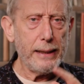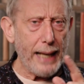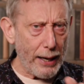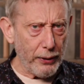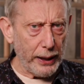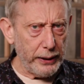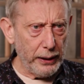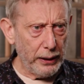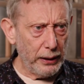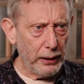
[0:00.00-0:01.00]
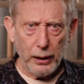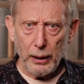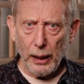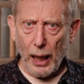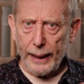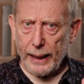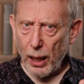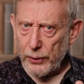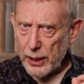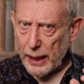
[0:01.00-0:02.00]
Darren, I
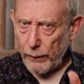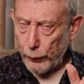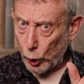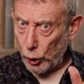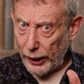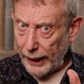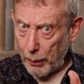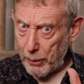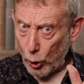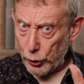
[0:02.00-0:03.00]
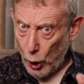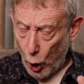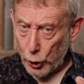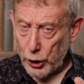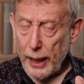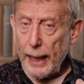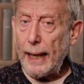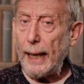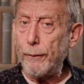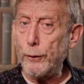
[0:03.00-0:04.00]
can't see if you're looking at me or not
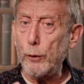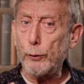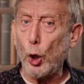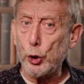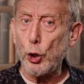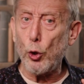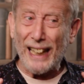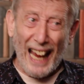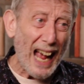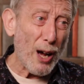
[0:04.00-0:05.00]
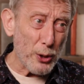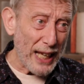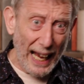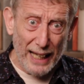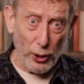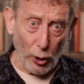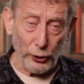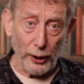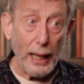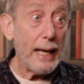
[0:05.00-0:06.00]
if you've got your cow's head
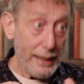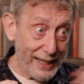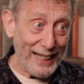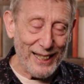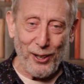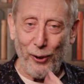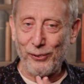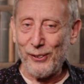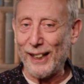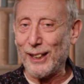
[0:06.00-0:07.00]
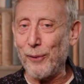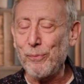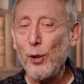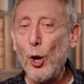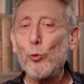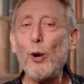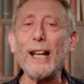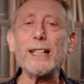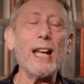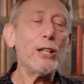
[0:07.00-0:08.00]
on. Take it off. Thank you.
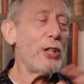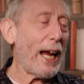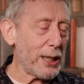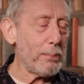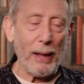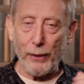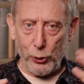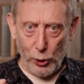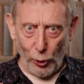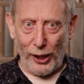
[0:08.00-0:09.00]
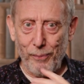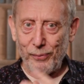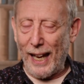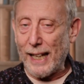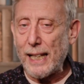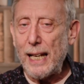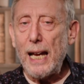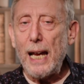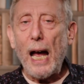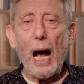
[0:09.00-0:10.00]
Right, Jack's mother, Donna, yes.
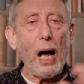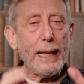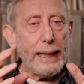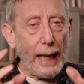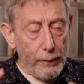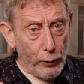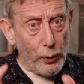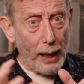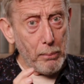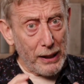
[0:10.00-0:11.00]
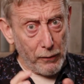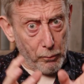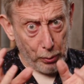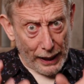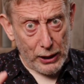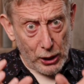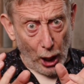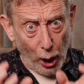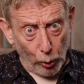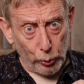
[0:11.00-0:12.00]
I gave you that bit of bread to
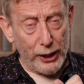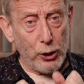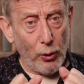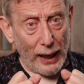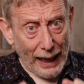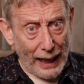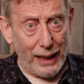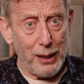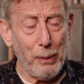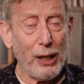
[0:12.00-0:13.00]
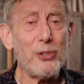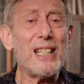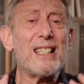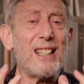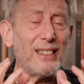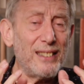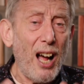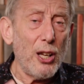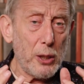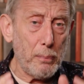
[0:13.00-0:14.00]
hold in your hand because it's the
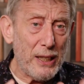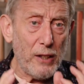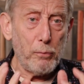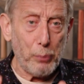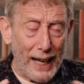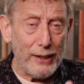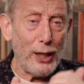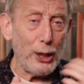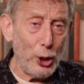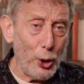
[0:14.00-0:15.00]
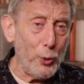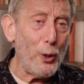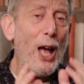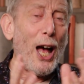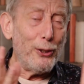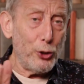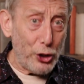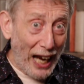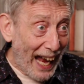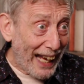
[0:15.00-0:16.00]
last bit of bread that you and
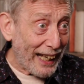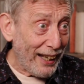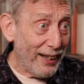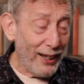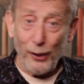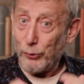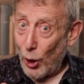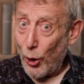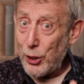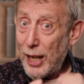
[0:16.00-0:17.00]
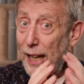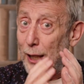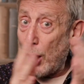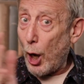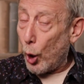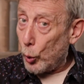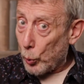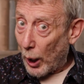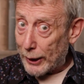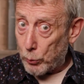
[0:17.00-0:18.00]
Jack have got in the whole
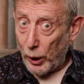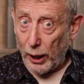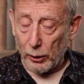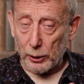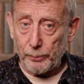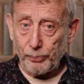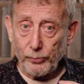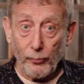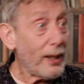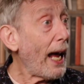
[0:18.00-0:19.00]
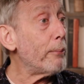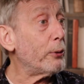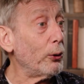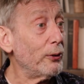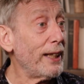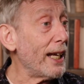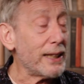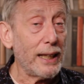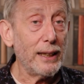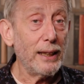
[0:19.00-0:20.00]
wide world. Abdul,
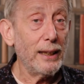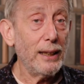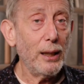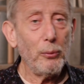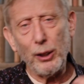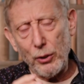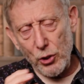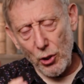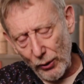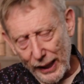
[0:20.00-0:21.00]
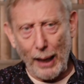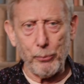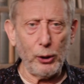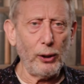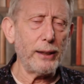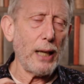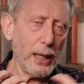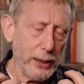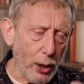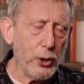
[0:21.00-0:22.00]
yes. Well, sorry, Abdul,
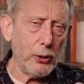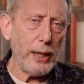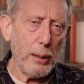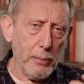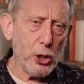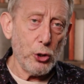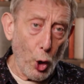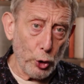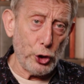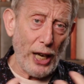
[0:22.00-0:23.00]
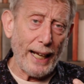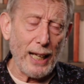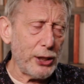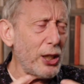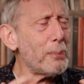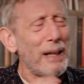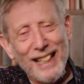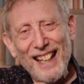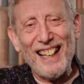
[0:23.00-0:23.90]
I know your name is not Jack. I just mean